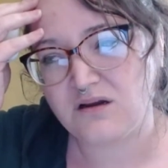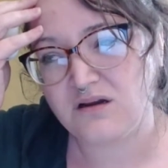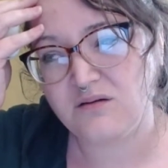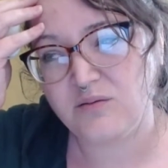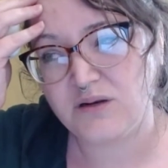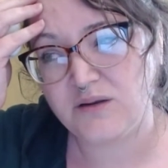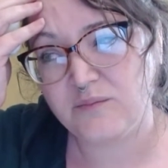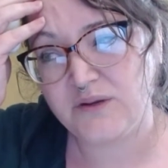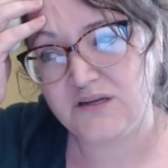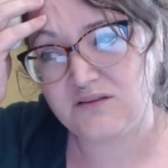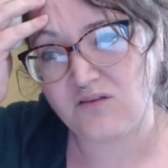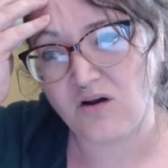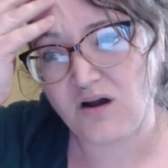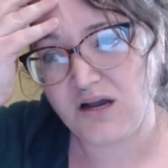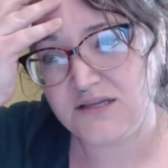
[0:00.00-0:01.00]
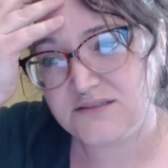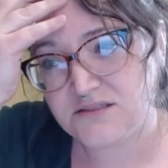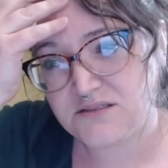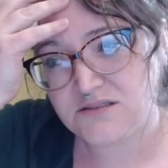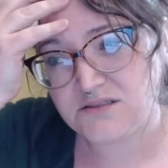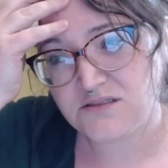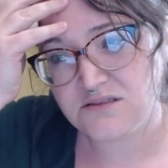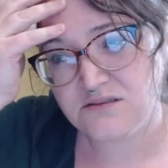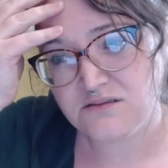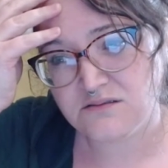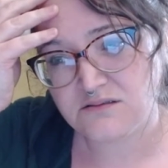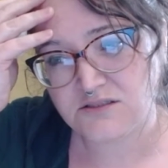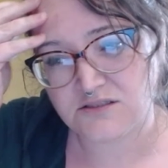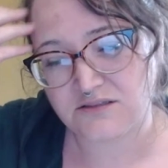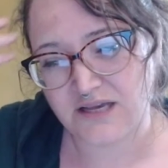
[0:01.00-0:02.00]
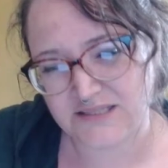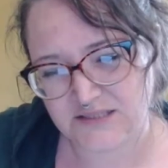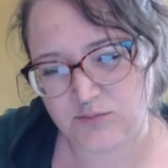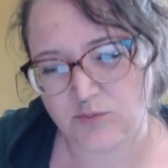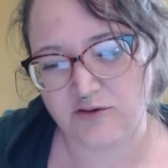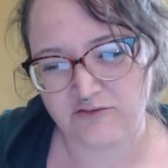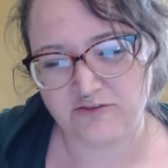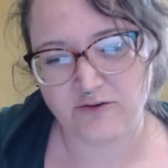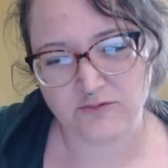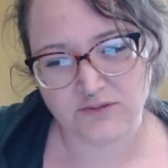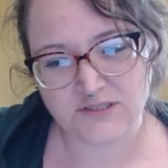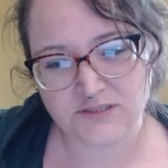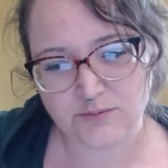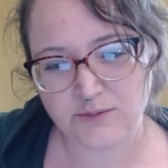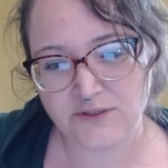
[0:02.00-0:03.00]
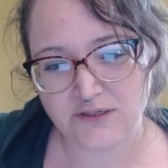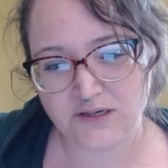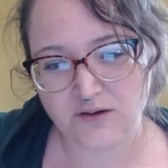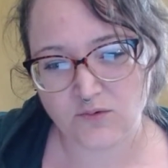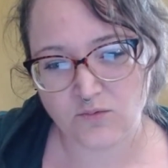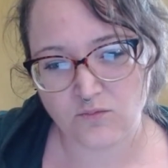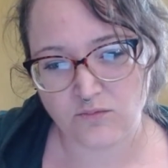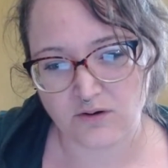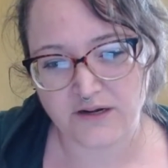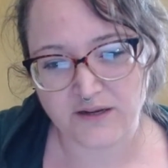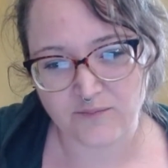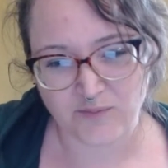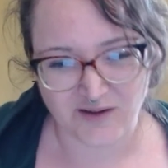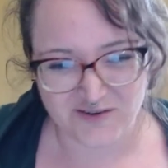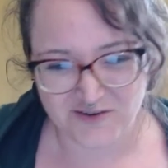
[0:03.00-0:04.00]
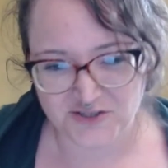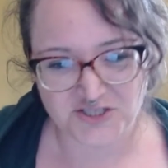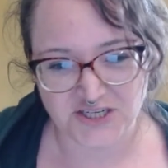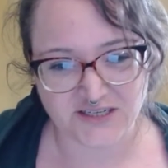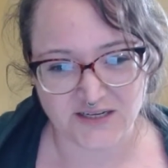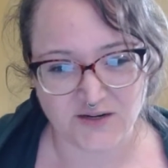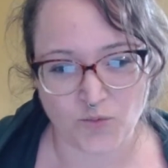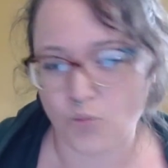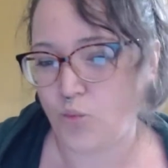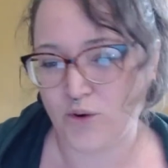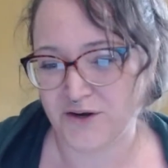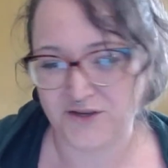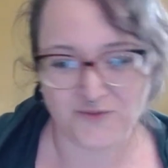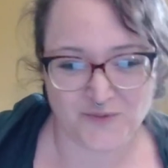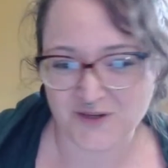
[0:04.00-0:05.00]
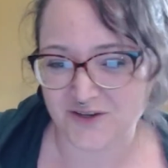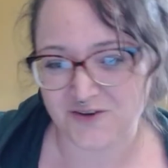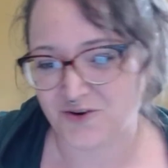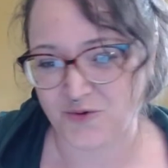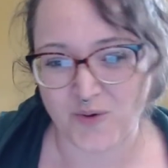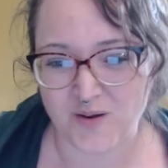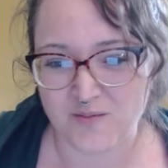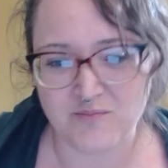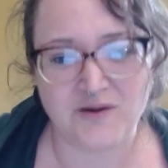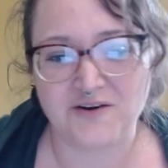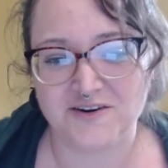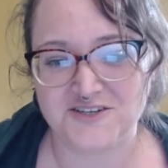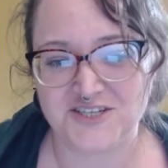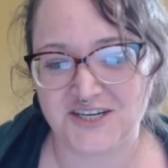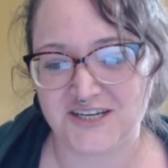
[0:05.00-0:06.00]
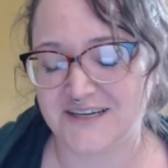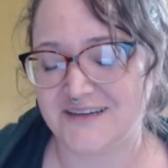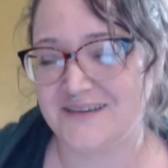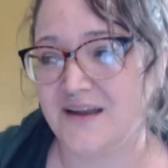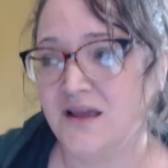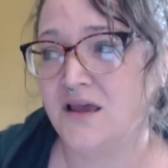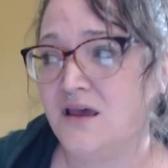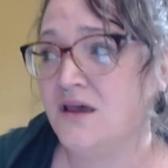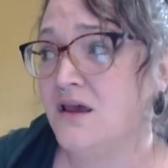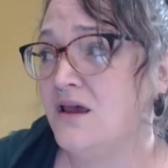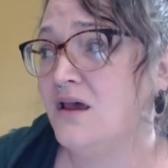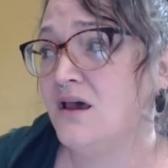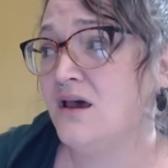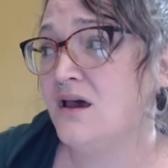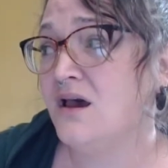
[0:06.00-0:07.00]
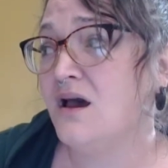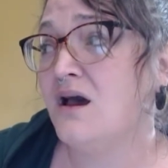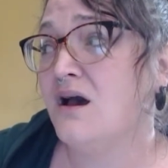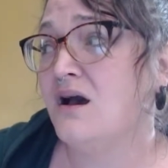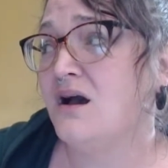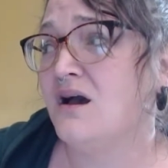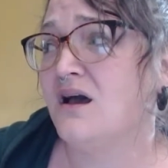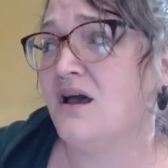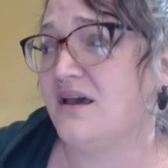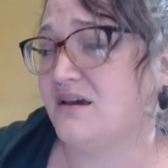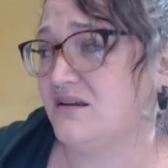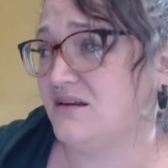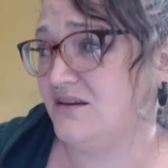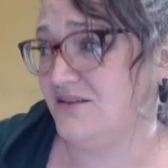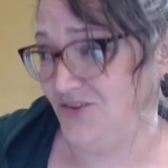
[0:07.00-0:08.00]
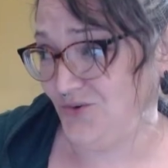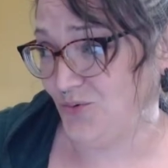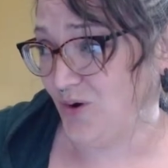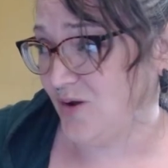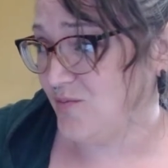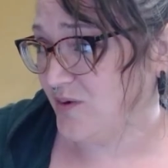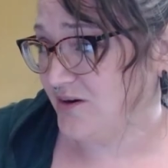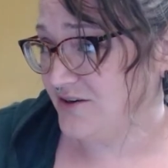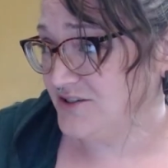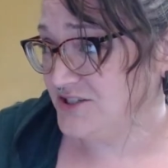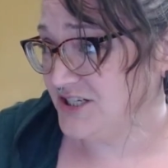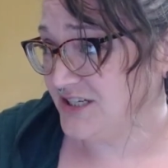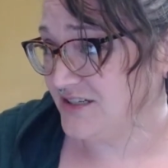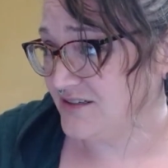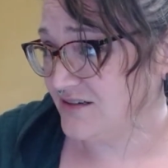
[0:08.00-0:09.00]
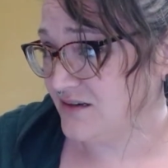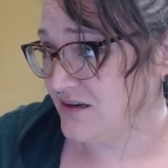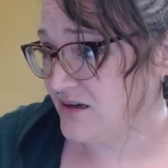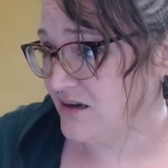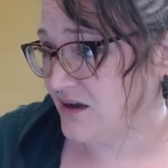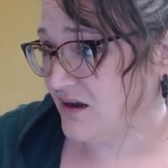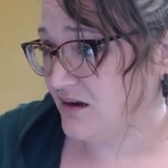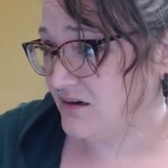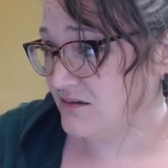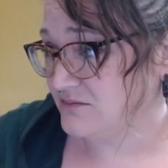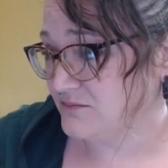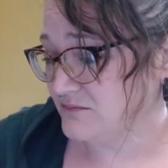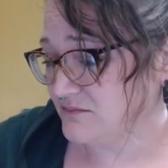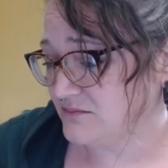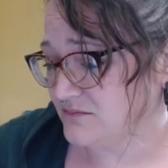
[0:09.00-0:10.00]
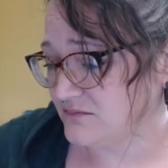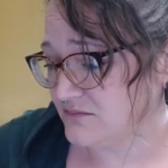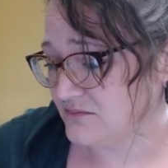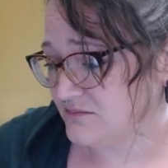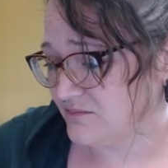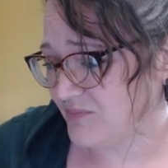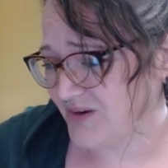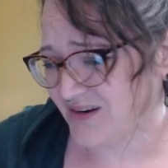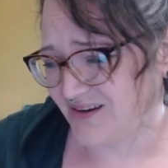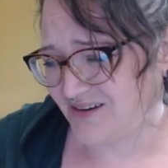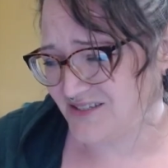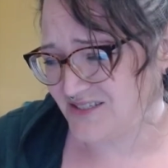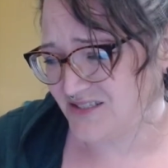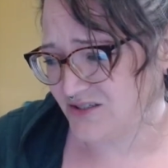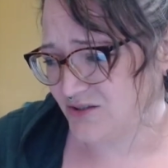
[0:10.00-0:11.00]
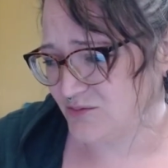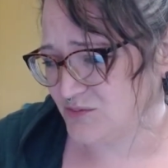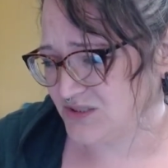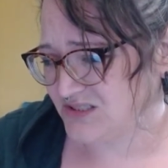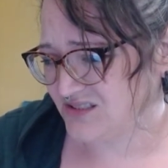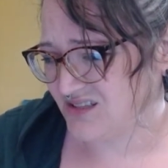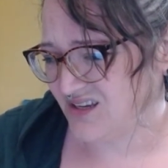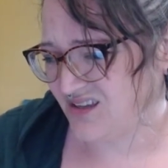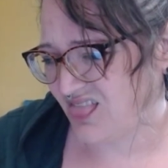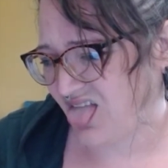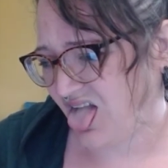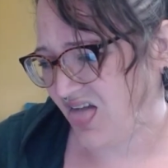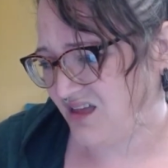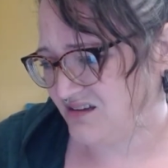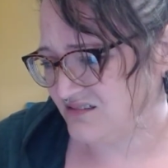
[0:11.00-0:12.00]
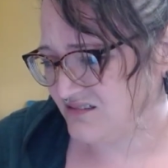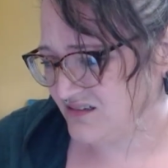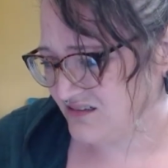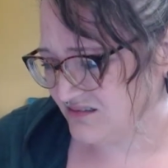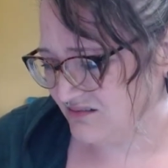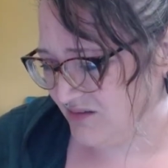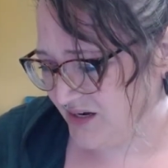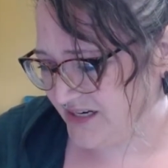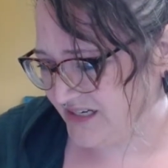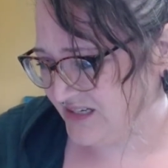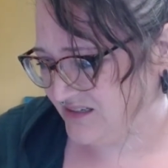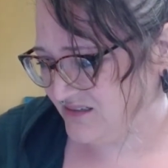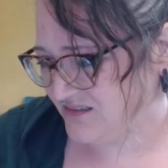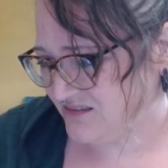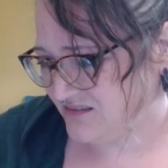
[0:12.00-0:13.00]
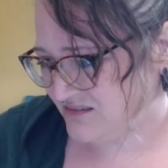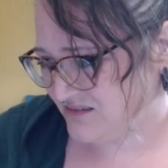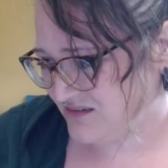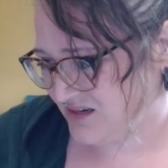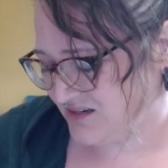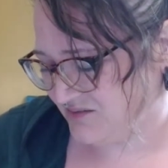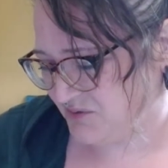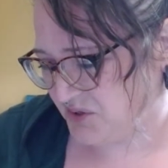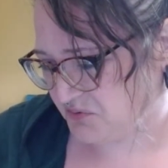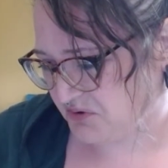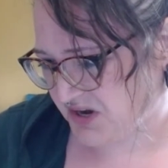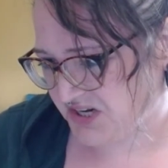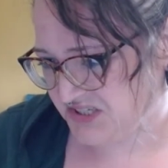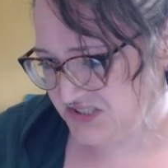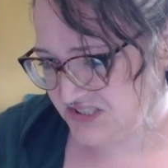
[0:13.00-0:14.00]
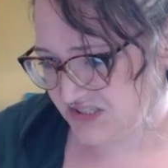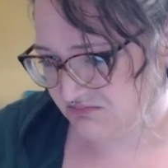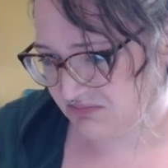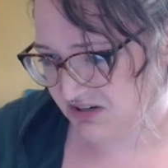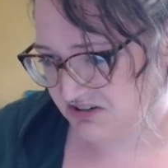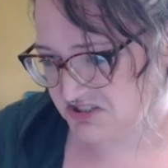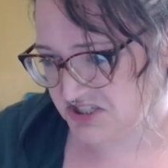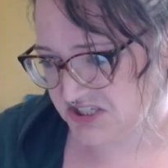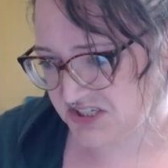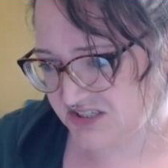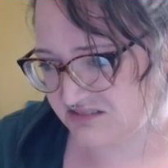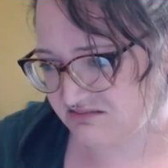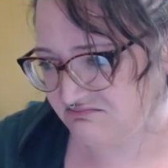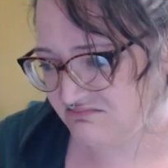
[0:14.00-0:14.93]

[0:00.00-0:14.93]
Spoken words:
but I made lots. So that's my food this week. We're eating butter chicken. What do you mean you don't want butter chicken? And I do want butter chicken. But I also am just like, I don't want it. I don't want rice and butter chicken.